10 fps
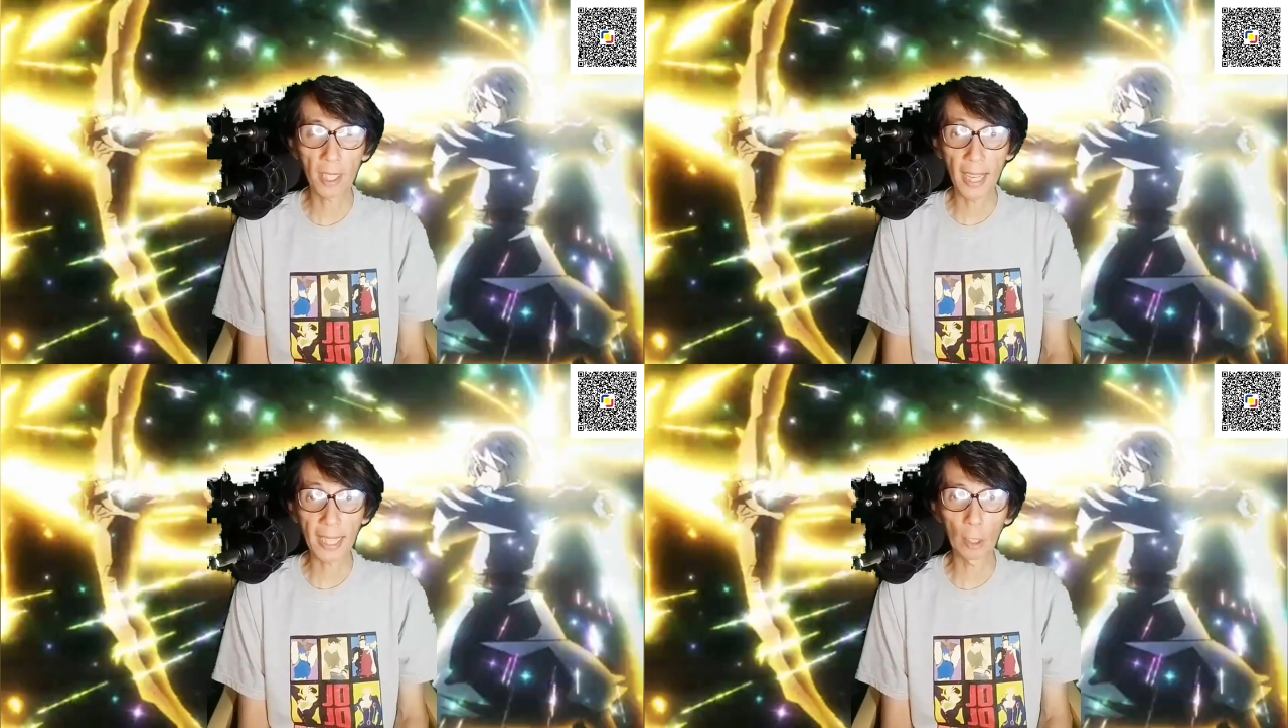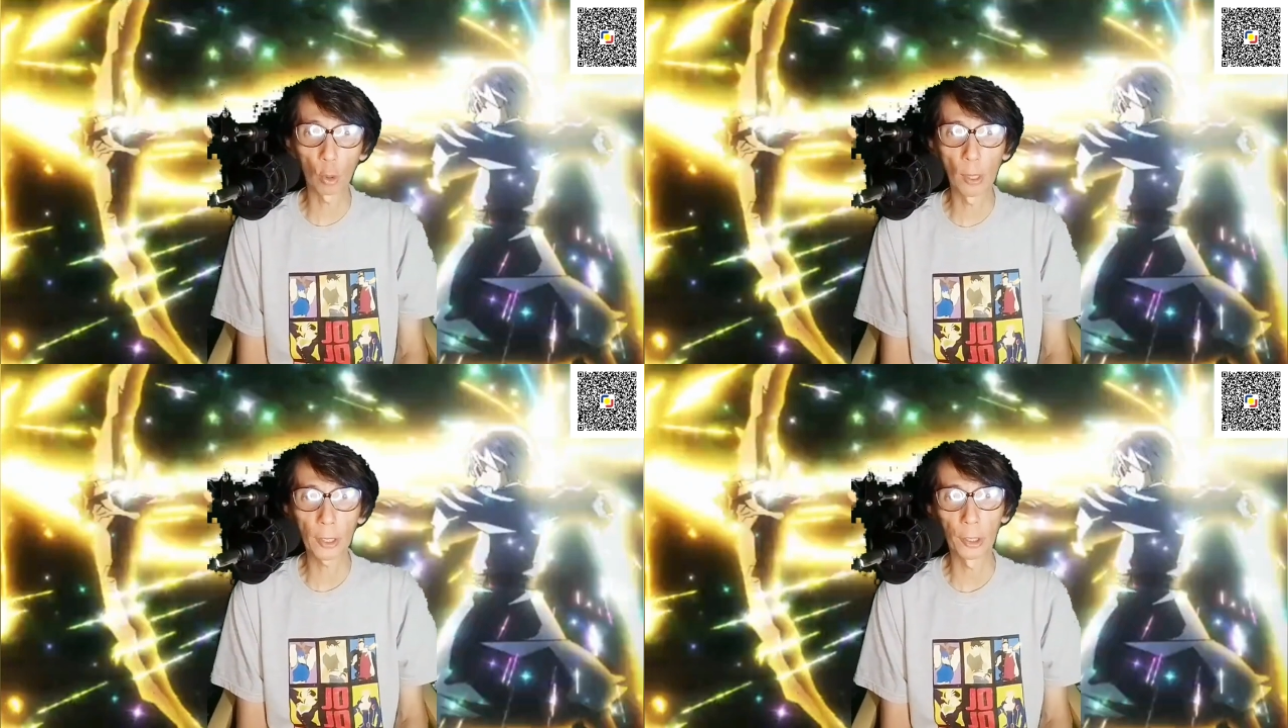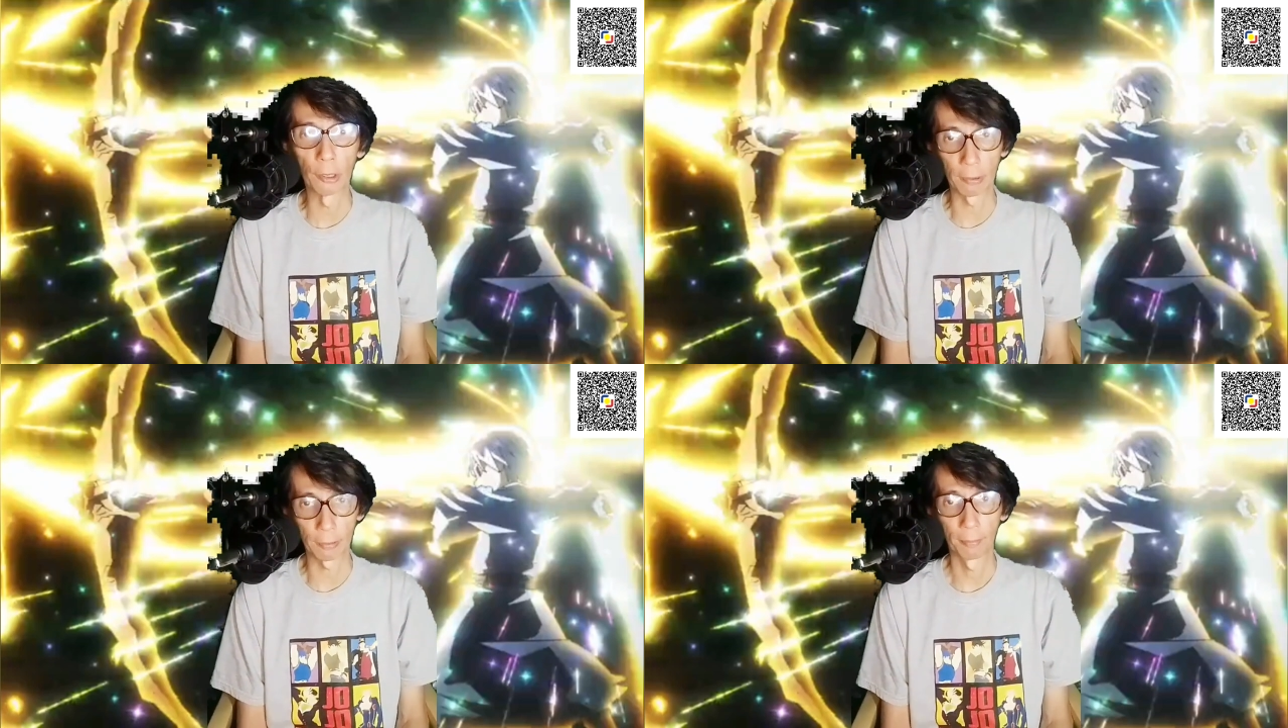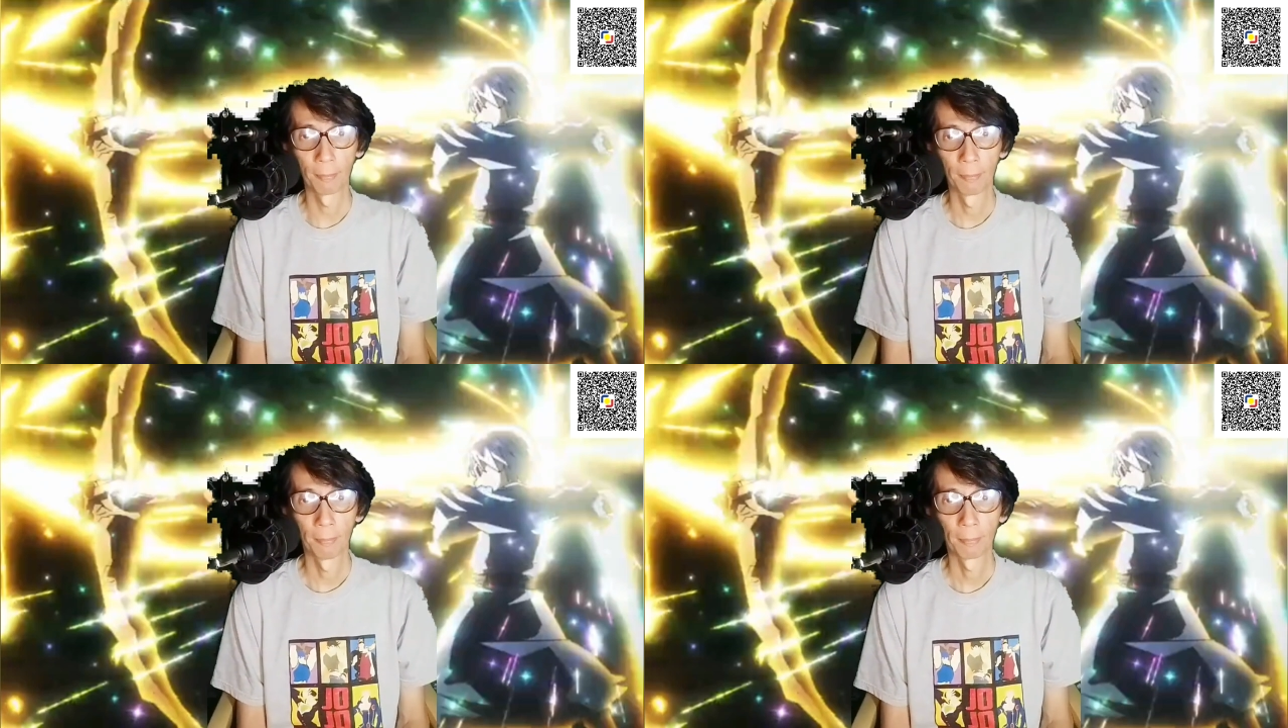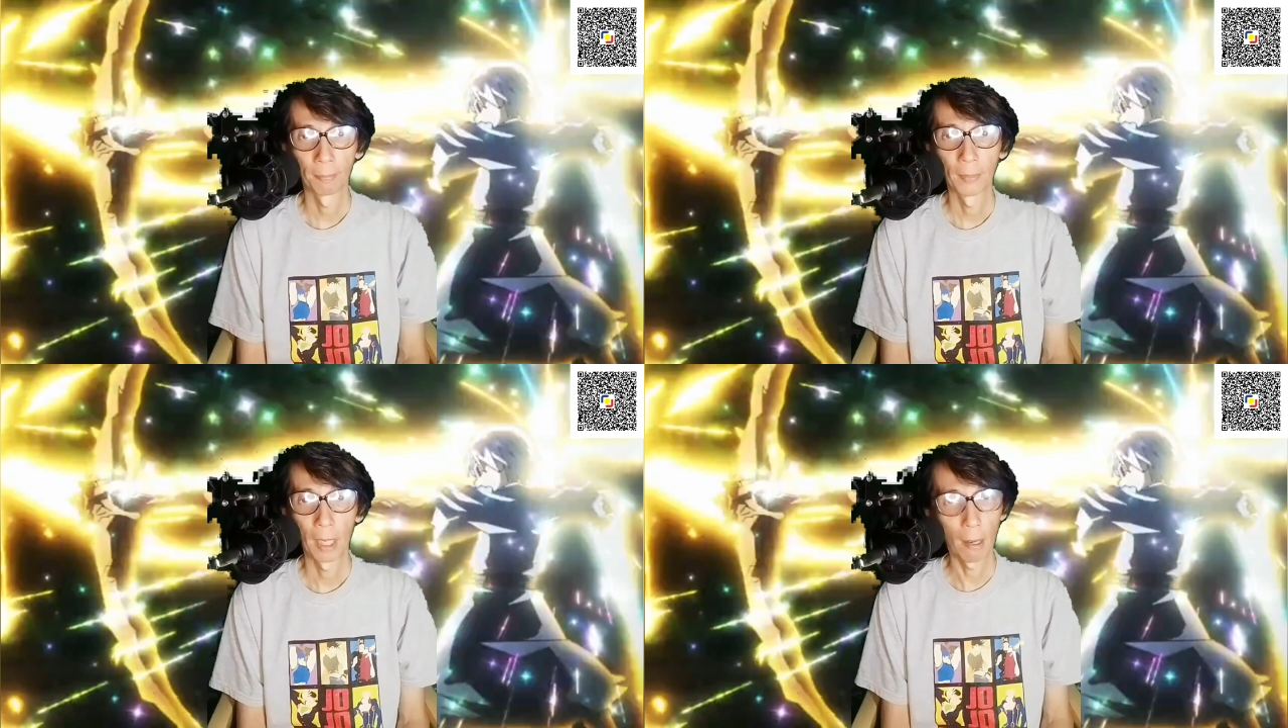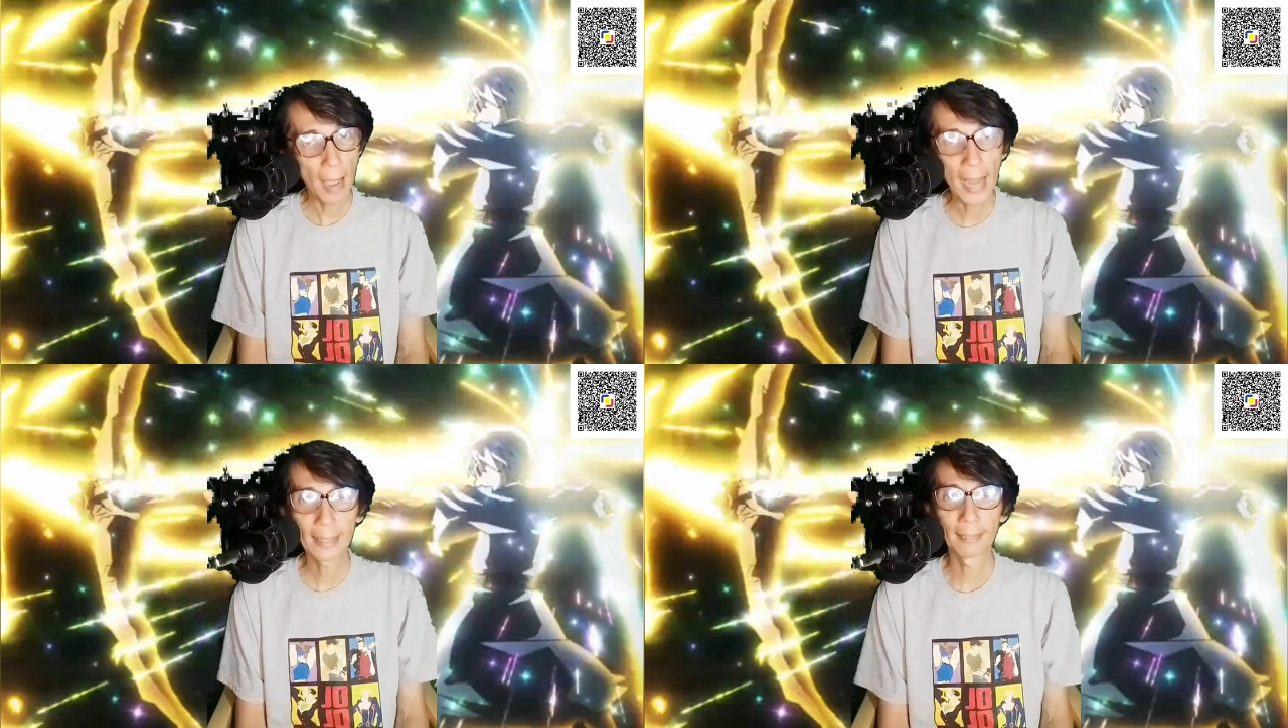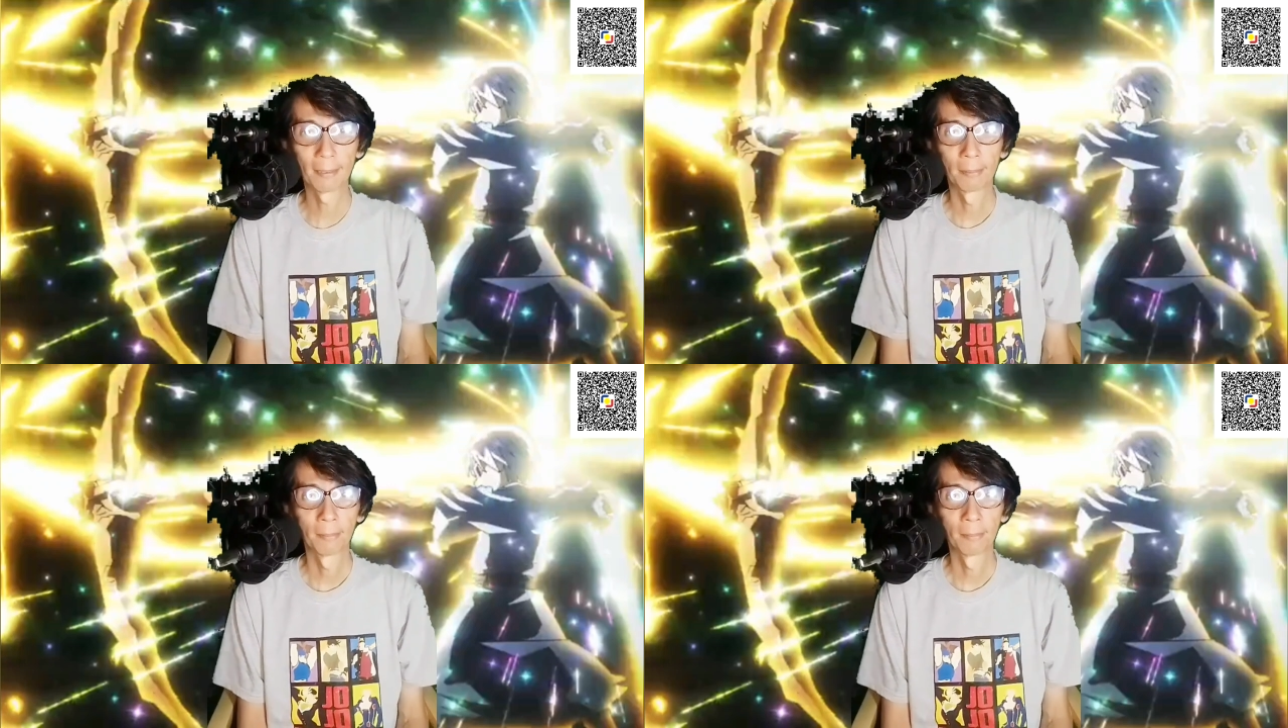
ang second core na to. Alright,